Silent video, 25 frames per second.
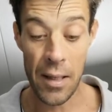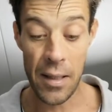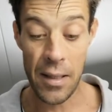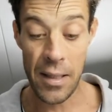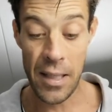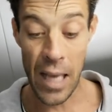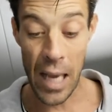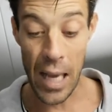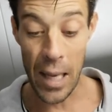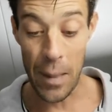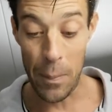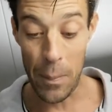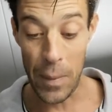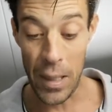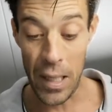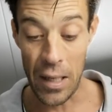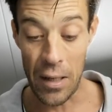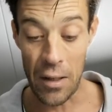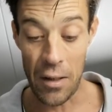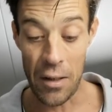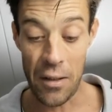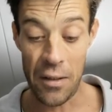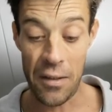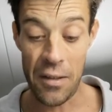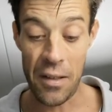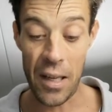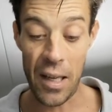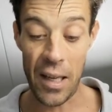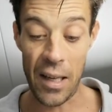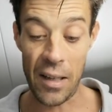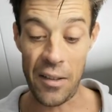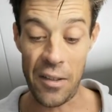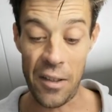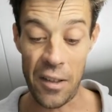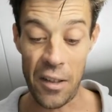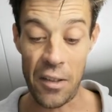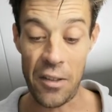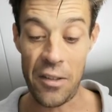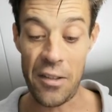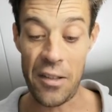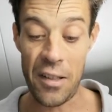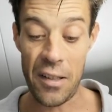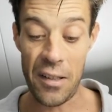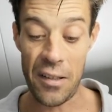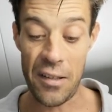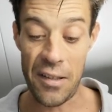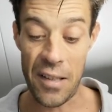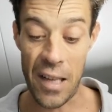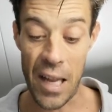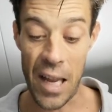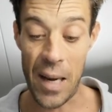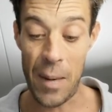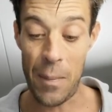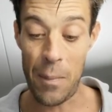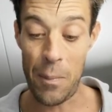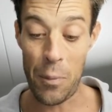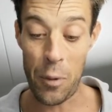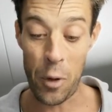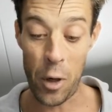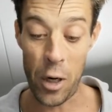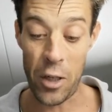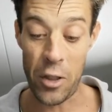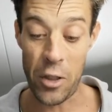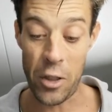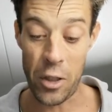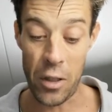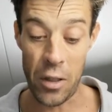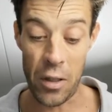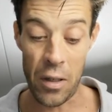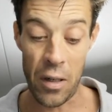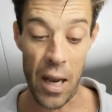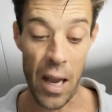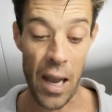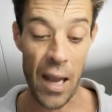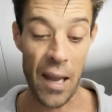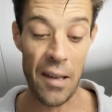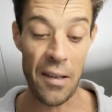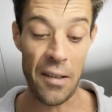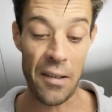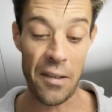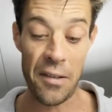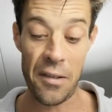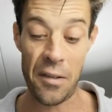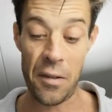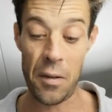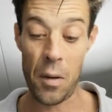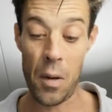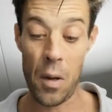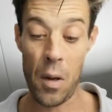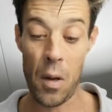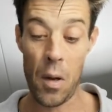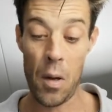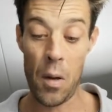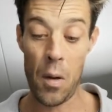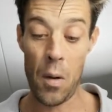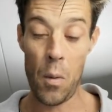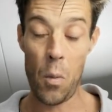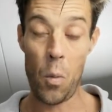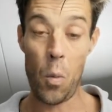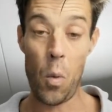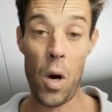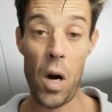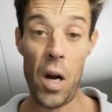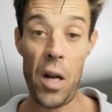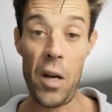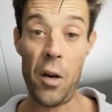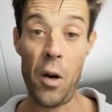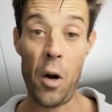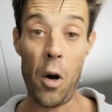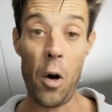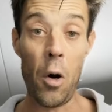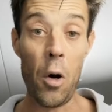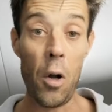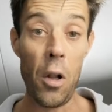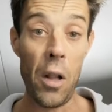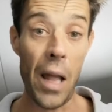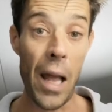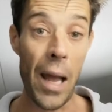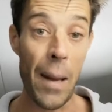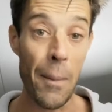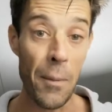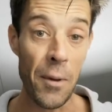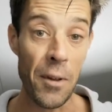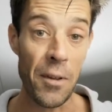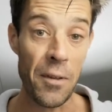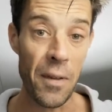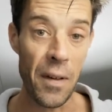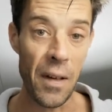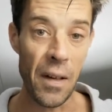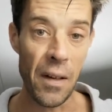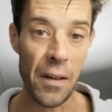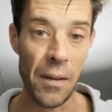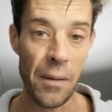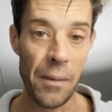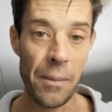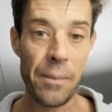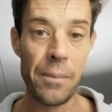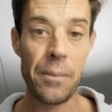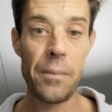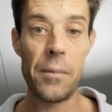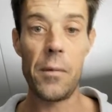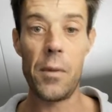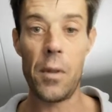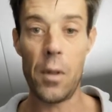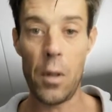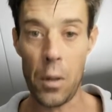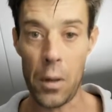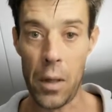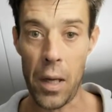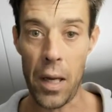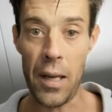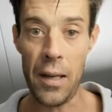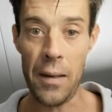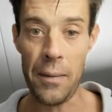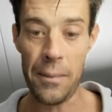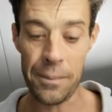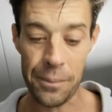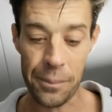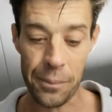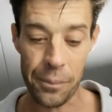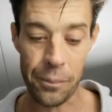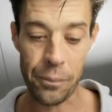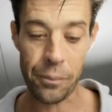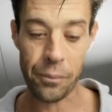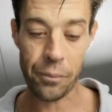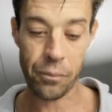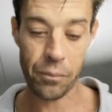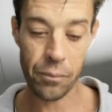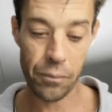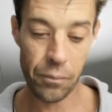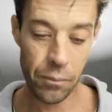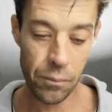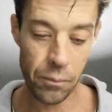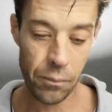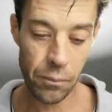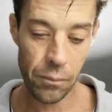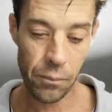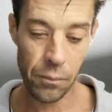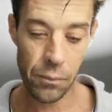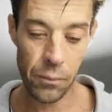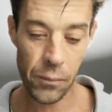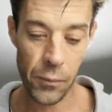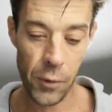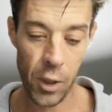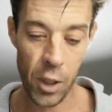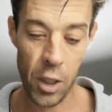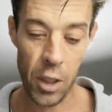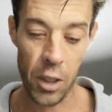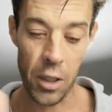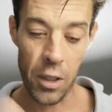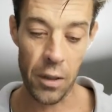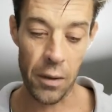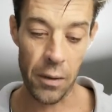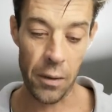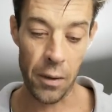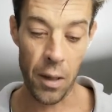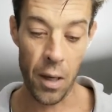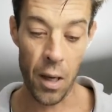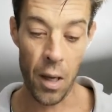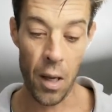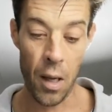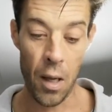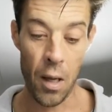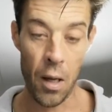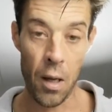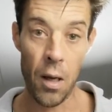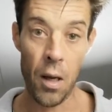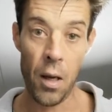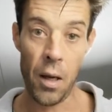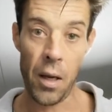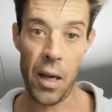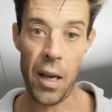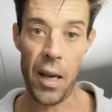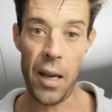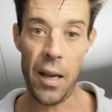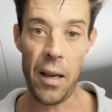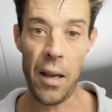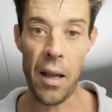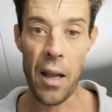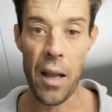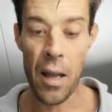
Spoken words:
10 meters exerts the same pressure as one whole atmosphere. Okay? Good. Okay.